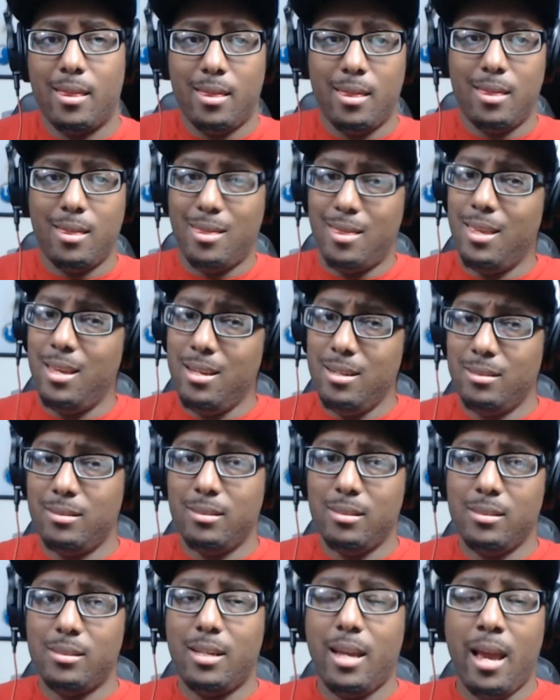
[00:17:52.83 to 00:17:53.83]
this
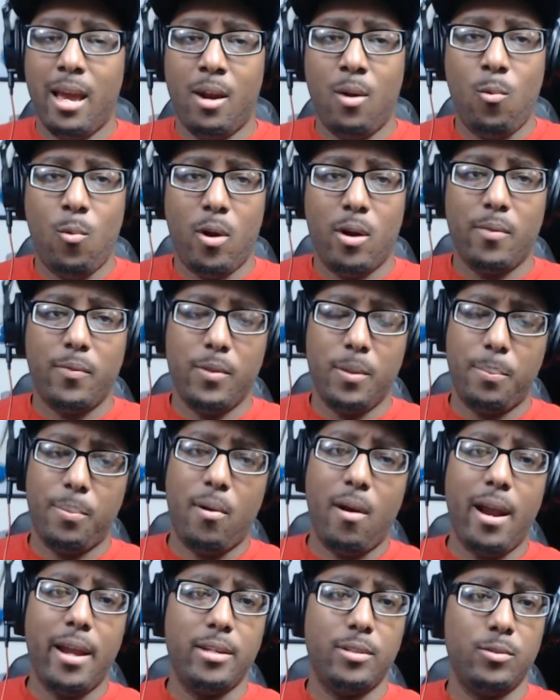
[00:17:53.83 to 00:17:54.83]
is kind of worth the
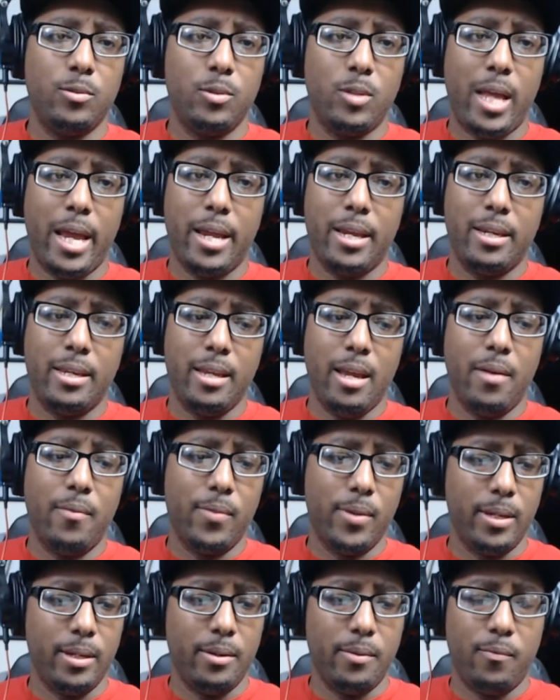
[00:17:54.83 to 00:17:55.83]
price. Like,
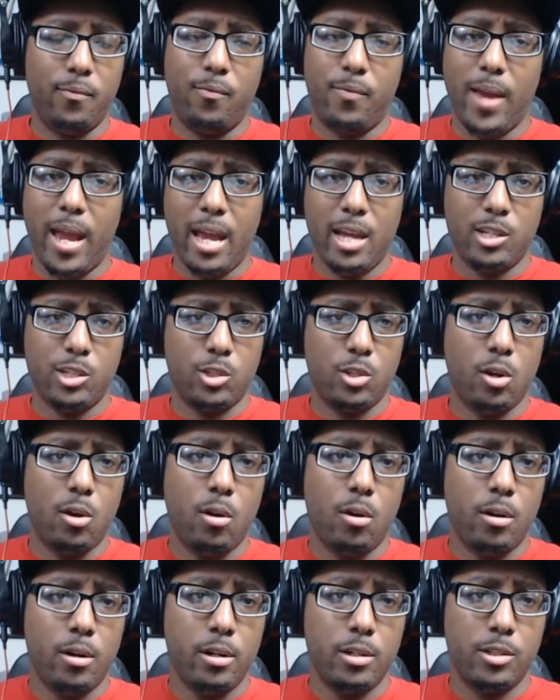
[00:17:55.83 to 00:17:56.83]
definitely fast
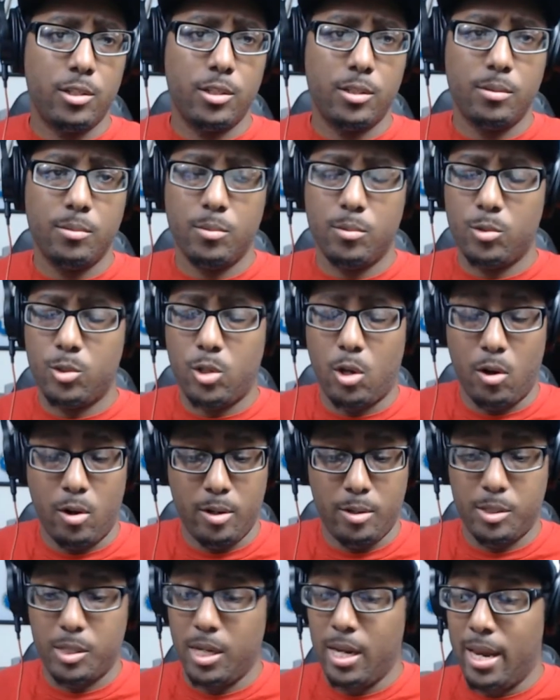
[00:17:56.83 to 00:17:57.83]
charge
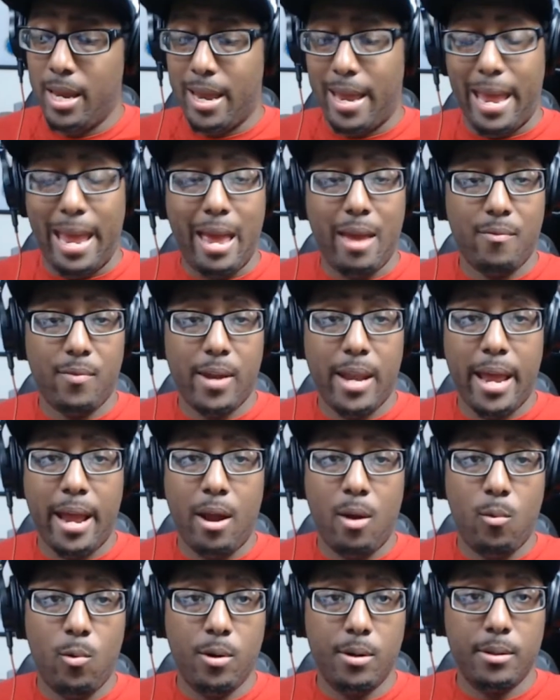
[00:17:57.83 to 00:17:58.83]
half an
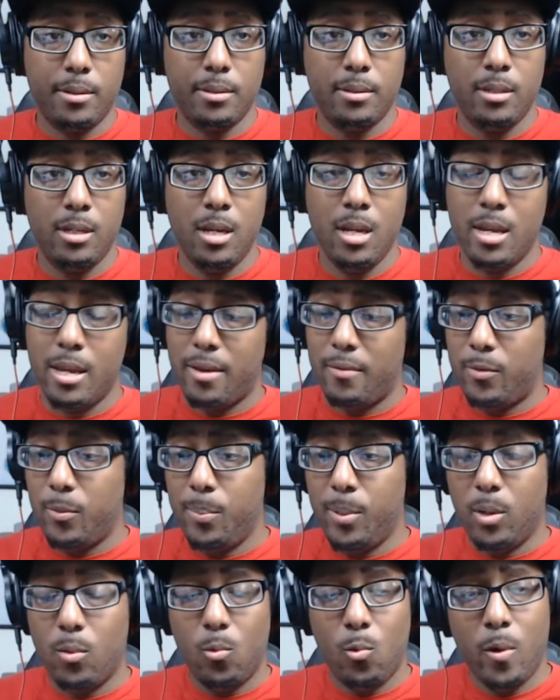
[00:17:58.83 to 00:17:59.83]
hour. If you
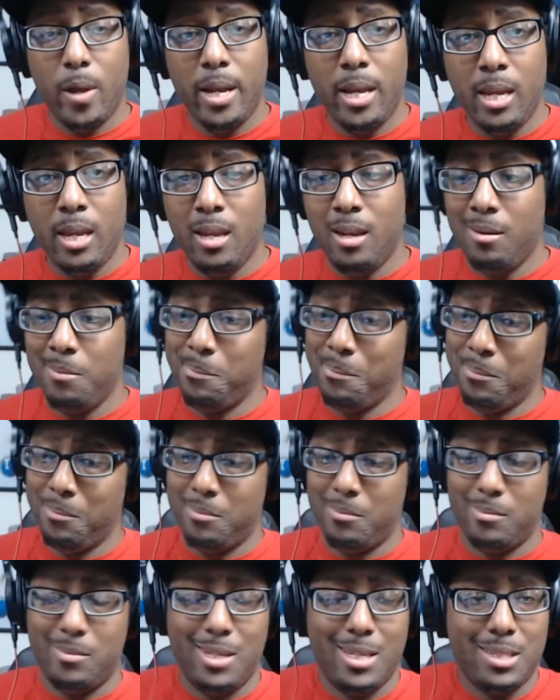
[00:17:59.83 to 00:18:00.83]
put one in,
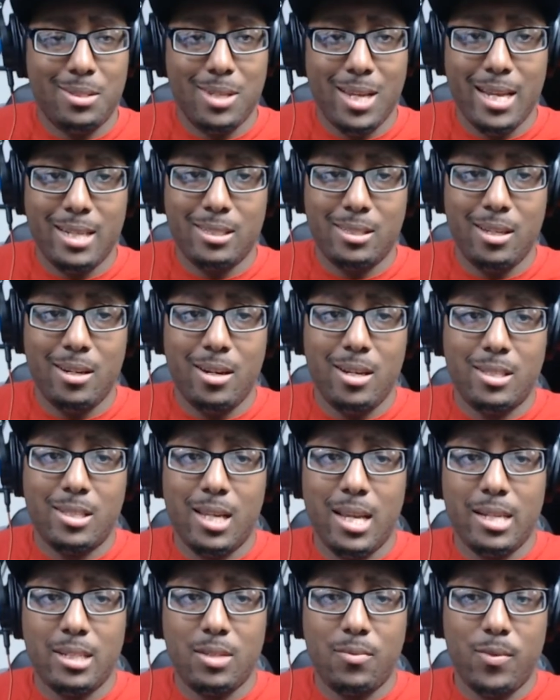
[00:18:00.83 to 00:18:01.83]
it's
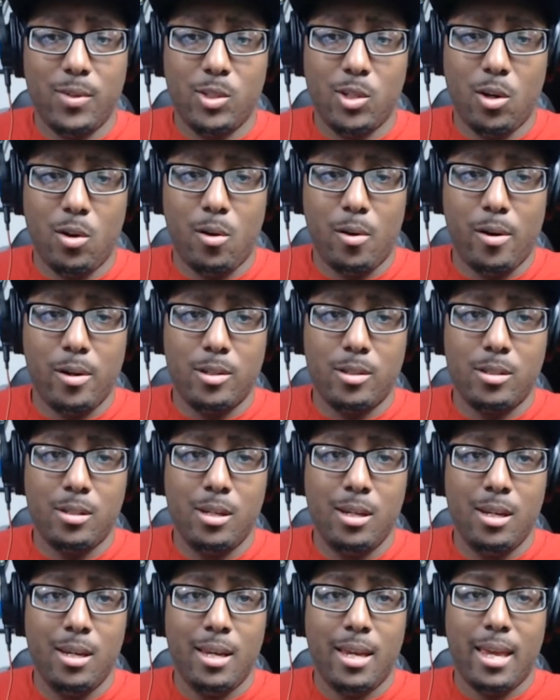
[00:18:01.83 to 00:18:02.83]
less of a charge.
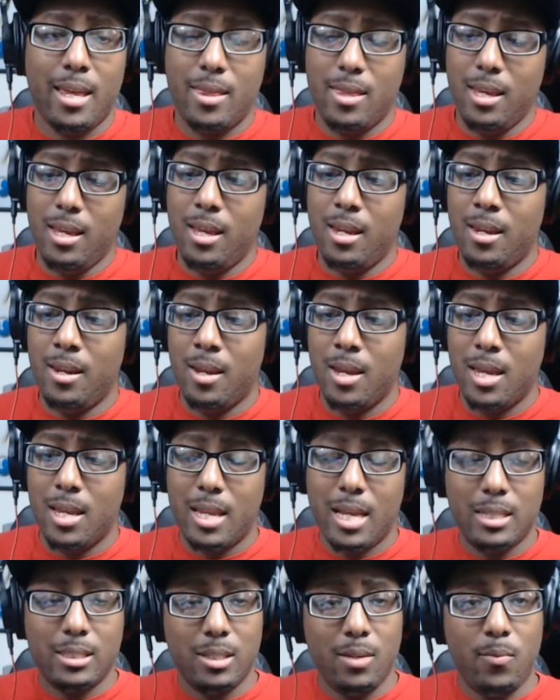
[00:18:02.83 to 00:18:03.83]
And then
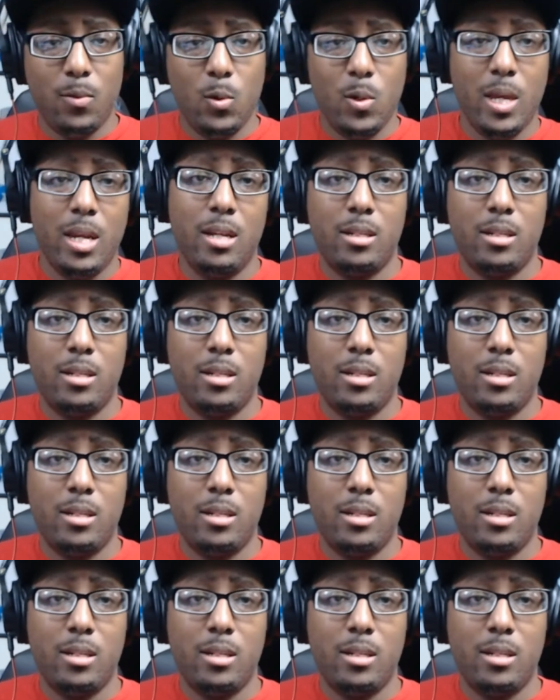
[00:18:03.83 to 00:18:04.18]
that's if you get it to